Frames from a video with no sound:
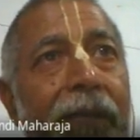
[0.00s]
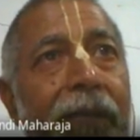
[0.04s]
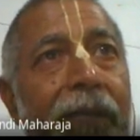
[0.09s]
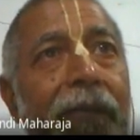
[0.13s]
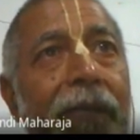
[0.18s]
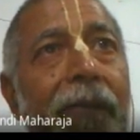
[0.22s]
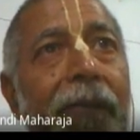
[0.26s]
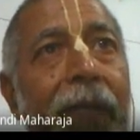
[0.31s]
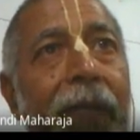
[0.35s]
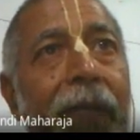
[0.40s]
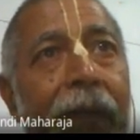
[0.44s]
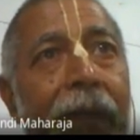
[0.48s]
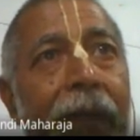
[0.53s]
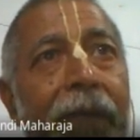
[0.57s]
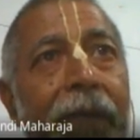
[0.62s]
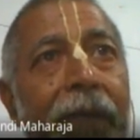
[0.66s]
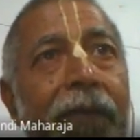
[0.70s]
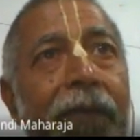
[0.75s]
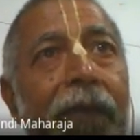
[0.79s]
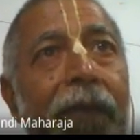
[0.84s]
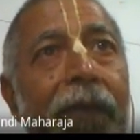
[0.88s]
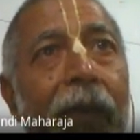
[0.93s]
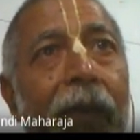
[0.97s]
friends,
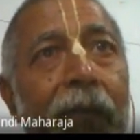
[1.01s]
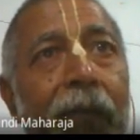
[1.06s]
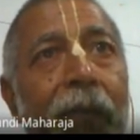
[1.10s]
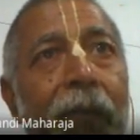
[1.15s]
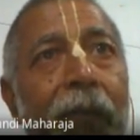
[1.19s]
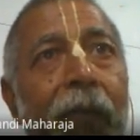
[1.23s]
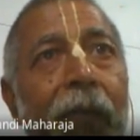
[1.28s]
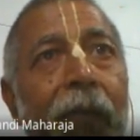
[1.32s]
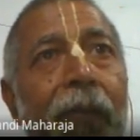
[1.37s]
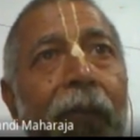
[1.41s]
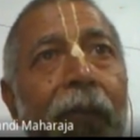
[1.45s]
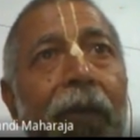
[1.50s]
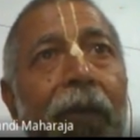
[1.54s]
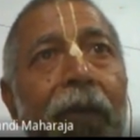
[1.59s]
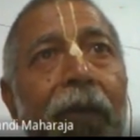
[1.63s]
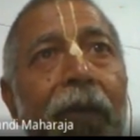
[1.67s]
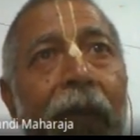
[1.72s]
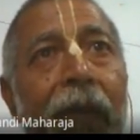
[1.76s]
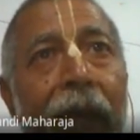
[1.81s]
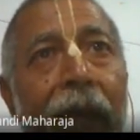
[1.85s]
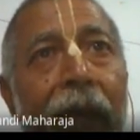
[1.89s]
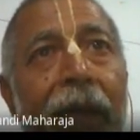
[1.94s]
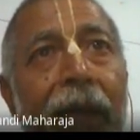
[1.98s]
household and land.